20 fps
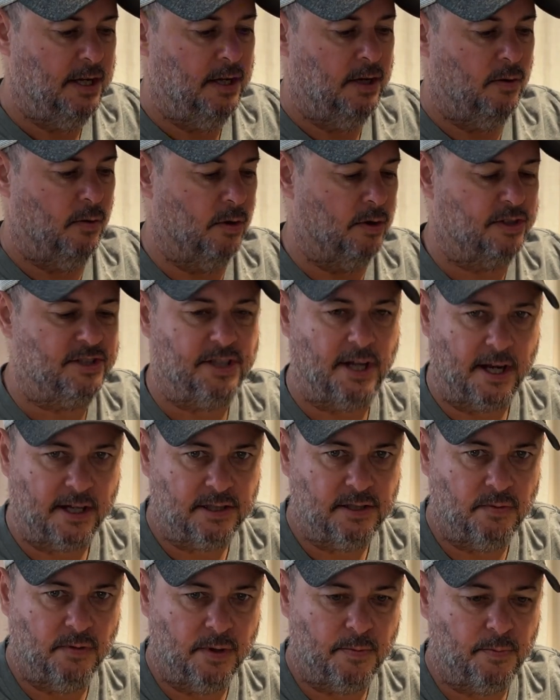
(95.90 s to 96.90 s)
or
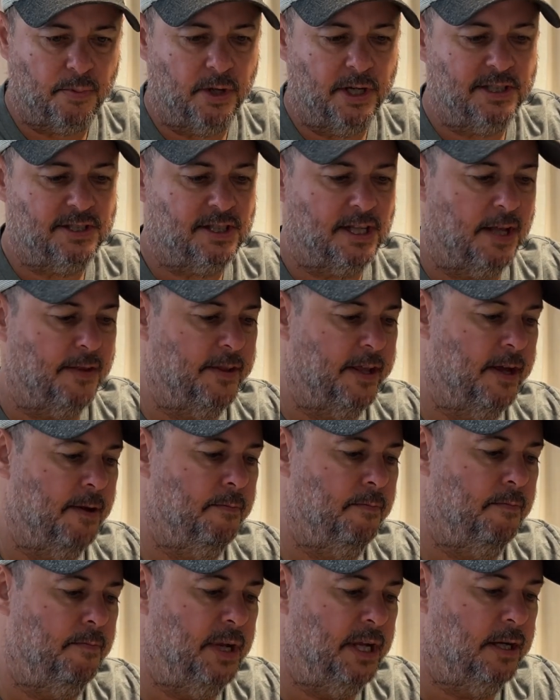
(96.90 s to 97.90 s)
socks with prints on
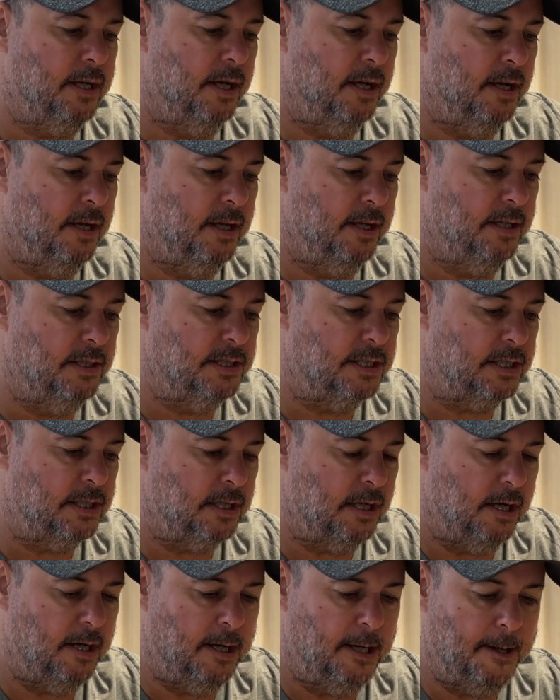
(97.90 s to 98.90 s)
them because
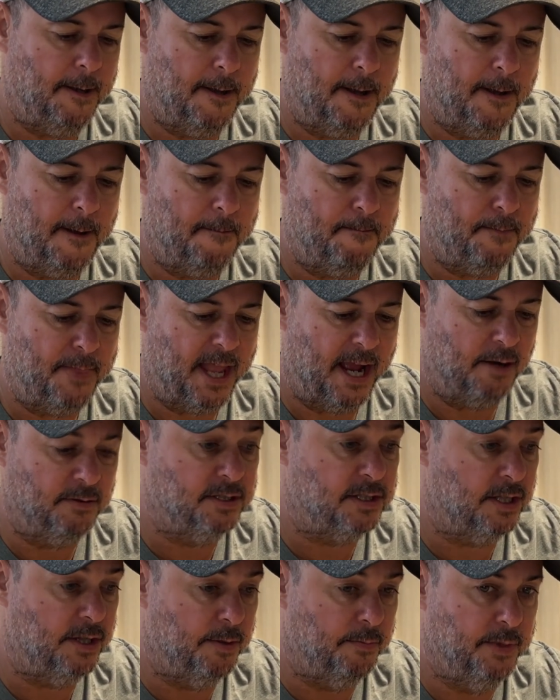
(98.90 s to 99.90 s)
I
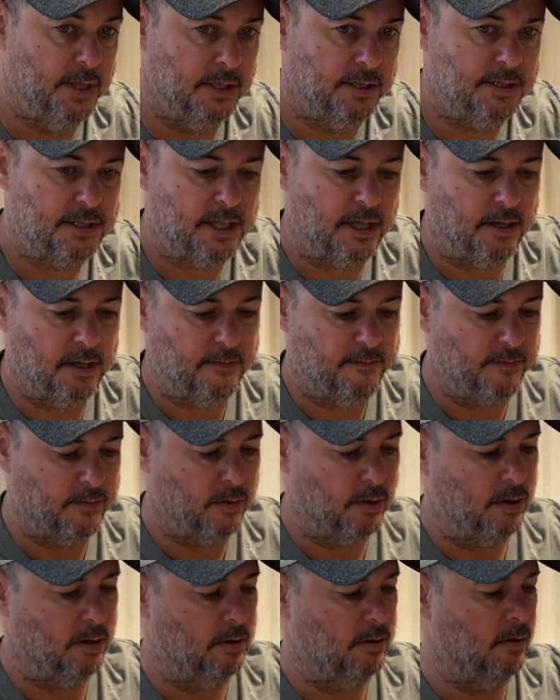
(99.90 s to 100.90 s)
was in the military
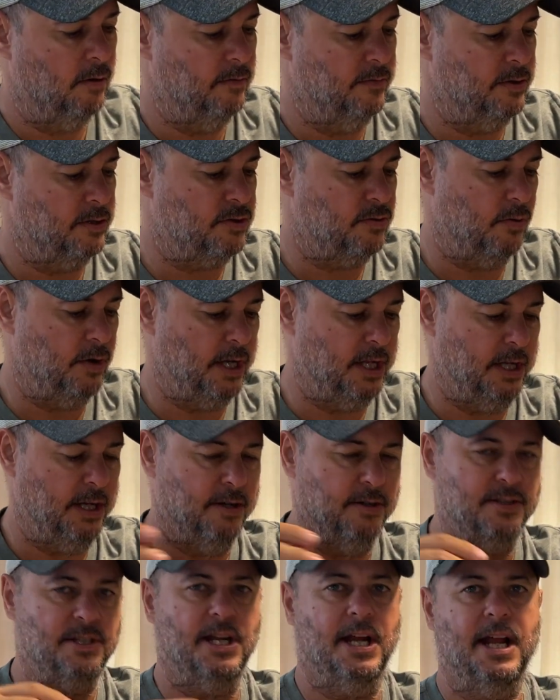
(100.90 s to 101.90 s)
for over 20
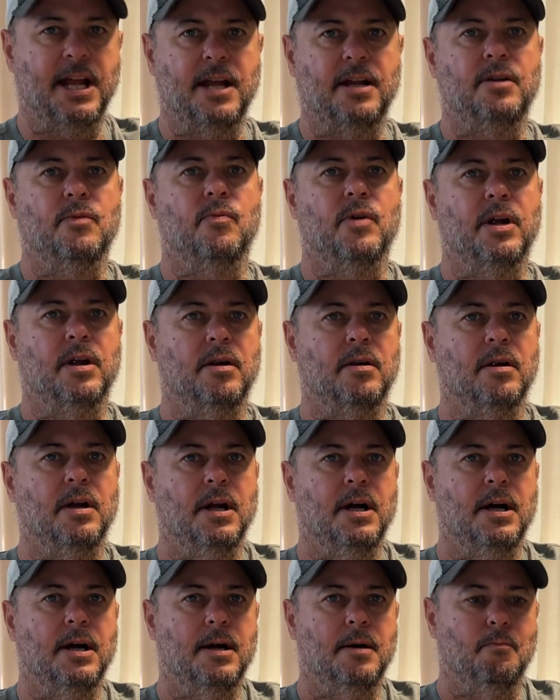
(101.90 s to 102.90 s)
years and I had to wear
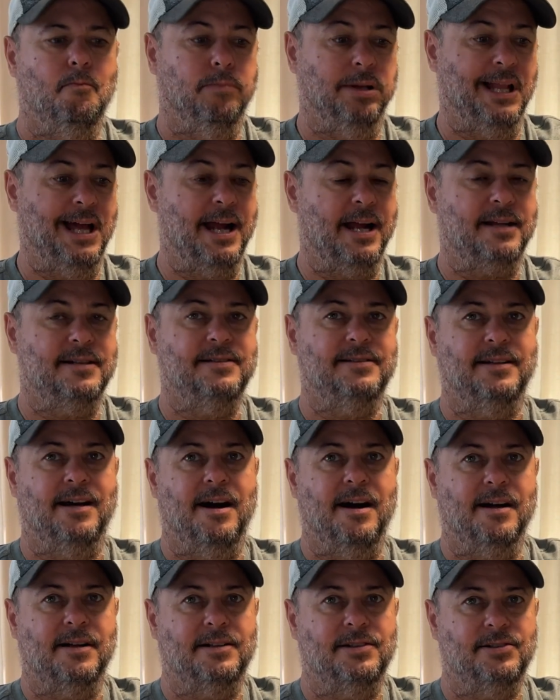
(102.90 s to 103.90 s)
black
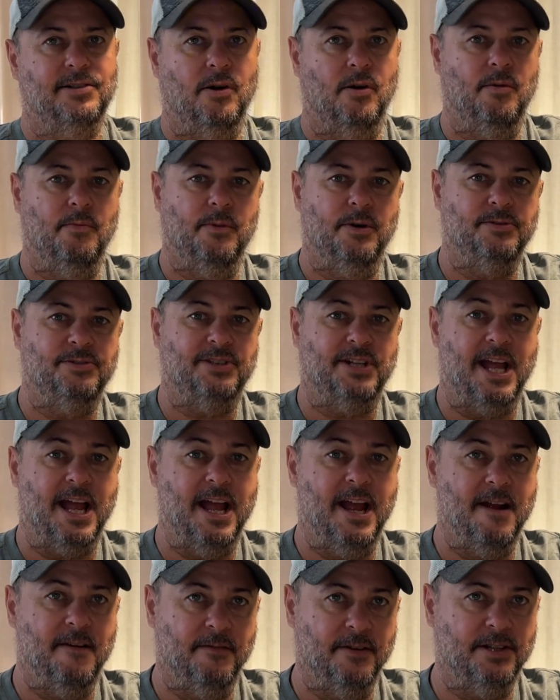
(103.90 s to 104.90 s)
socks almost
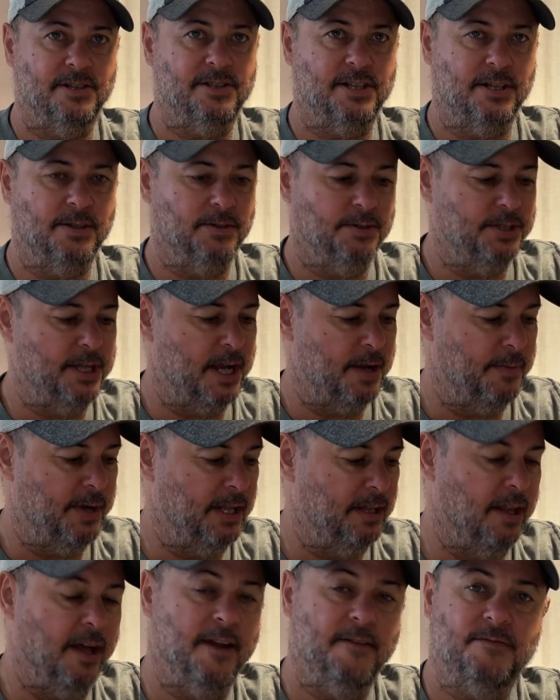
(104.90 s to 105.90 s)
every single day of my
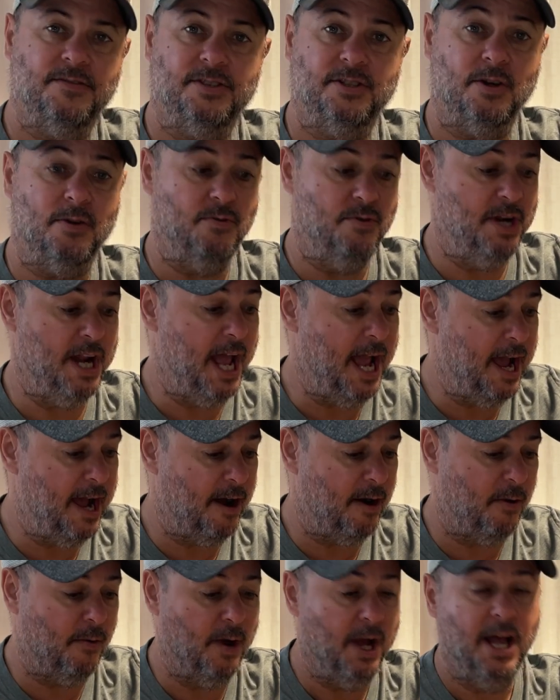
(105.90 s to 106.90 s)
life. So
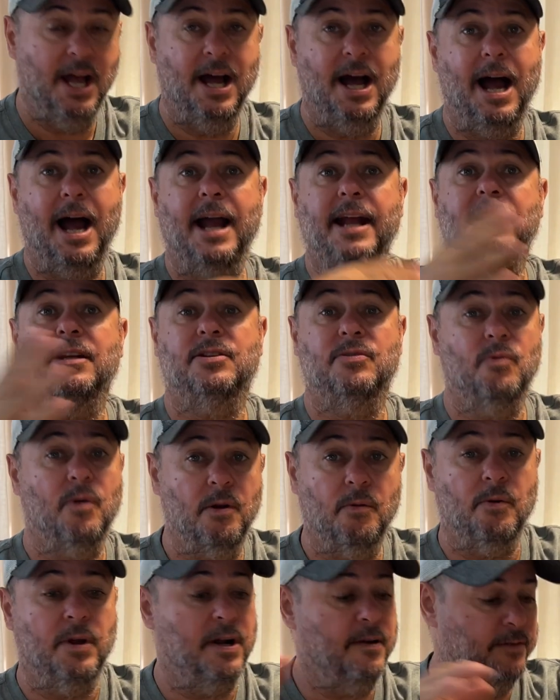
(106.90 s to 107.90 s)
now I get to
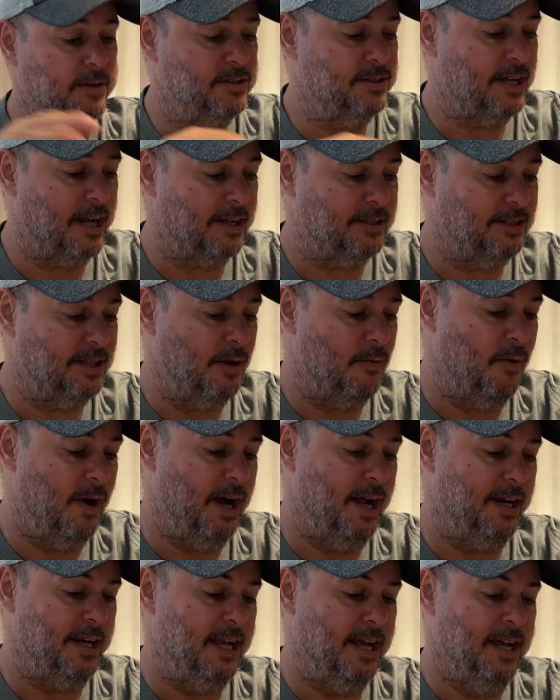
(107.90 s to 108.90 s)
wear whatever socks I
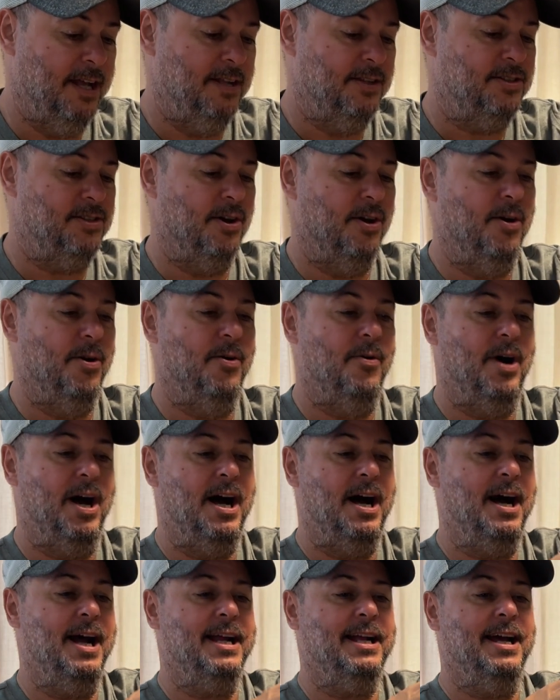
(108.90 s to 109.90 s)
want. So
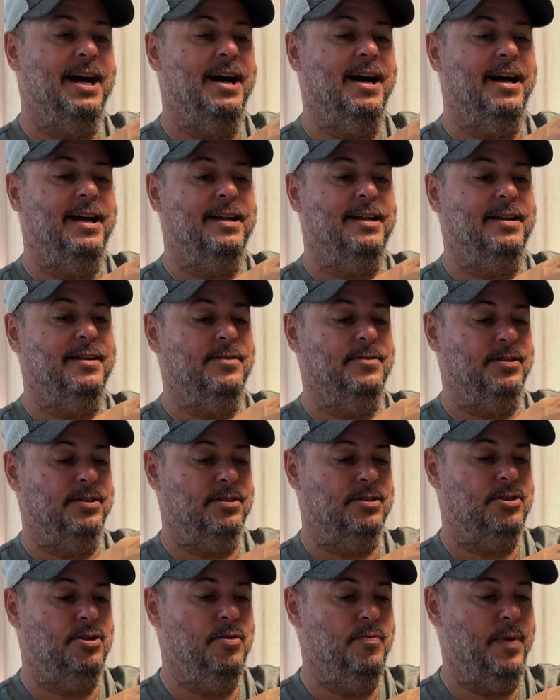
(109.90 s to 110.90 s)
I got
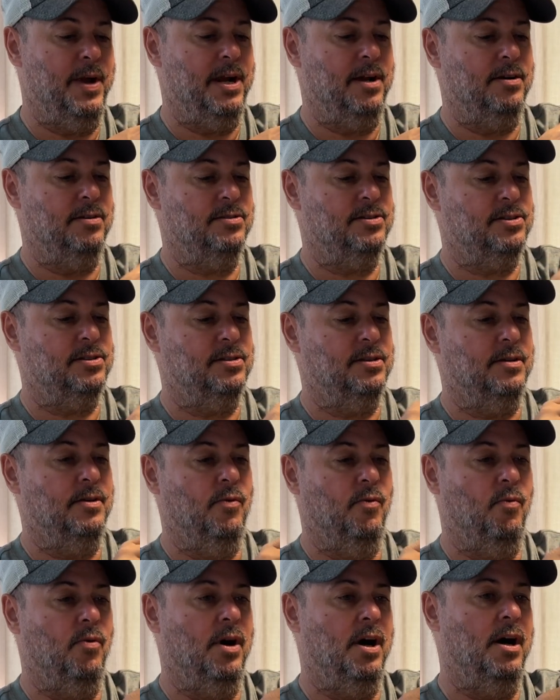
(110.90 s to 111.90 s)
two pairs
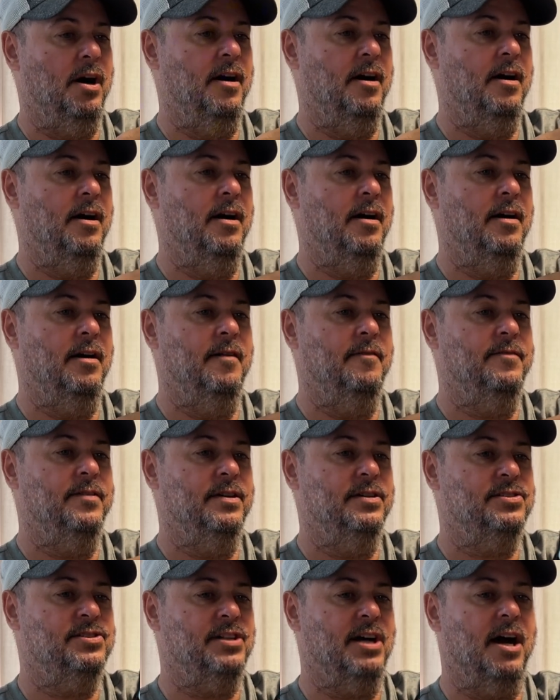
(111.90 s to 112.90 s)

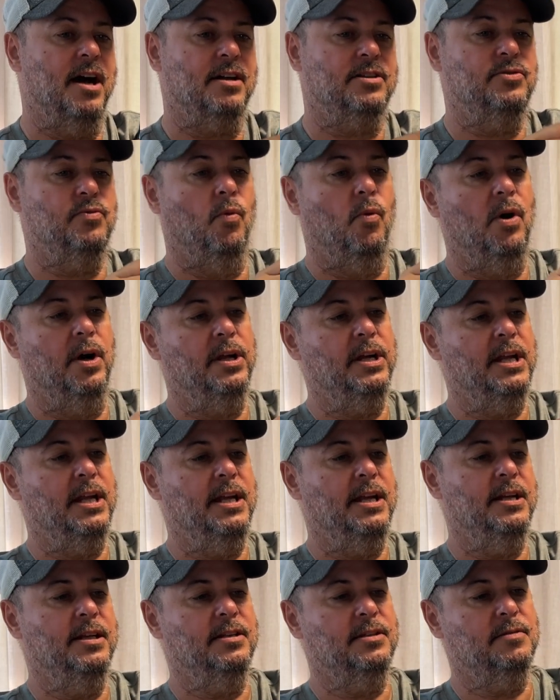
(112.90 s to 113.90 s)
of socks. One
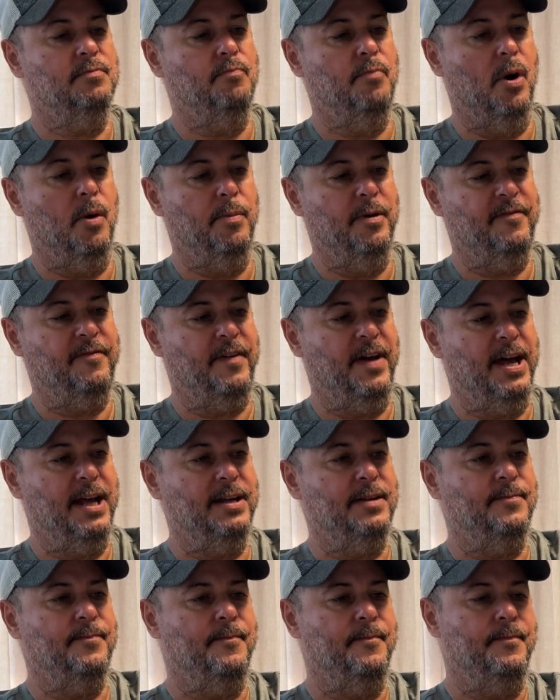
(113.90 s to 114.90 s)
is Boba
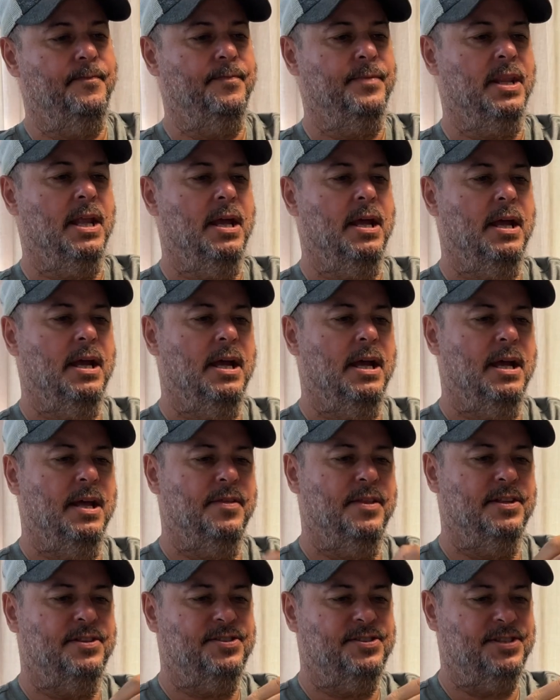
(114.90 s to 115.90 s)
Fett.
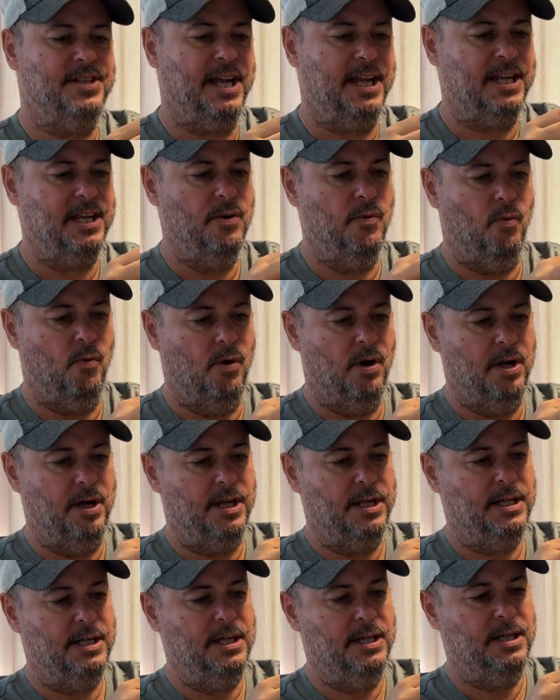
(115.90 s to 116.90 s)
The second
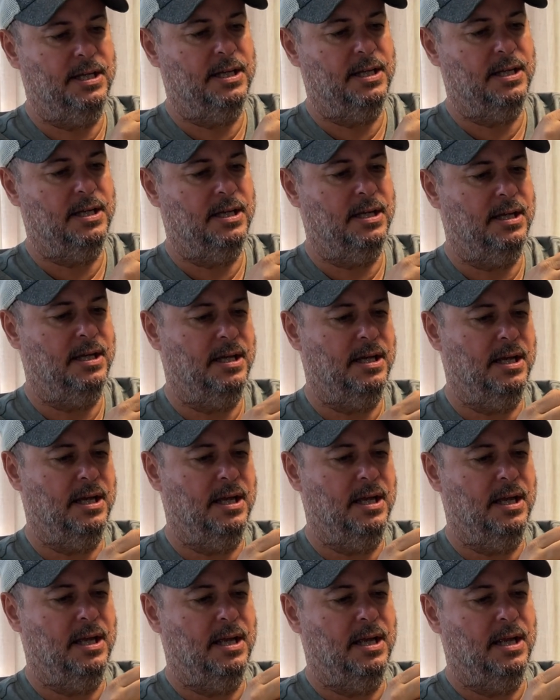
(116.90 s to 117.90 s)
one
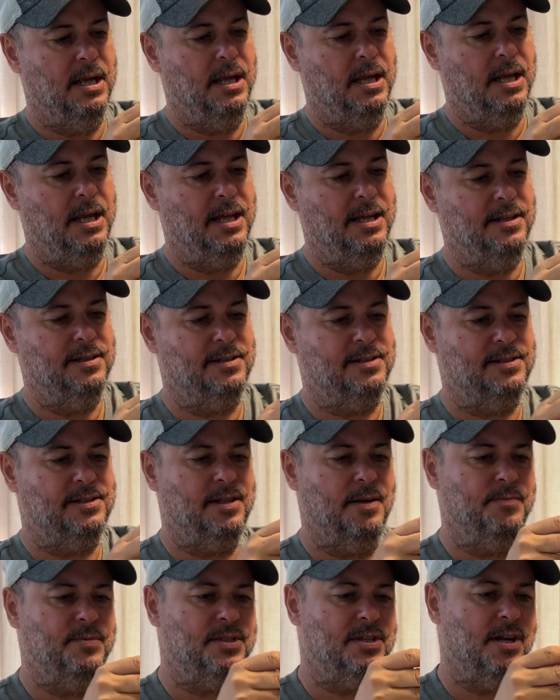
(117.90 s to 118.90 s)
is
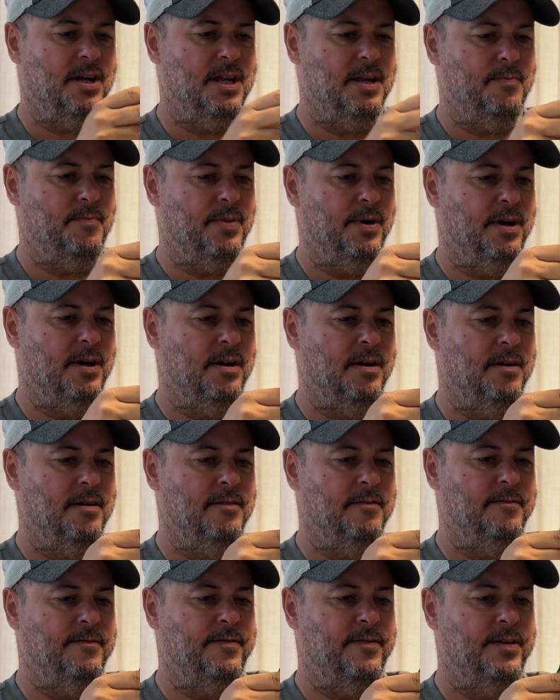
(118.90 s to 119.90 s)
some type
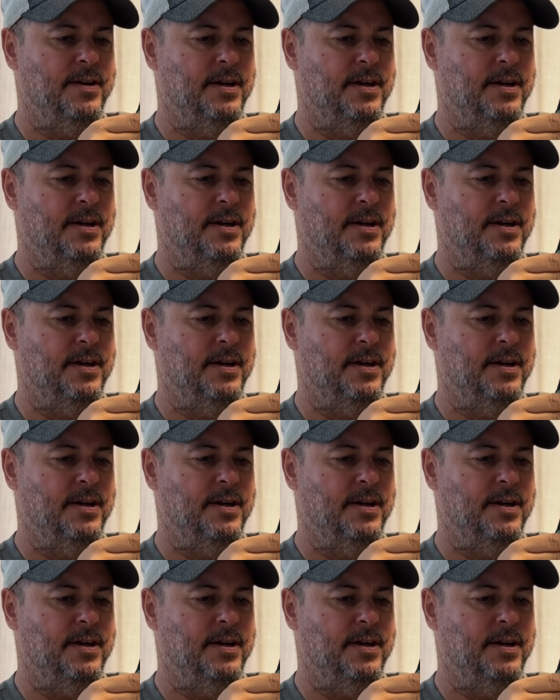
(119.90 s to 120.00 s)
of,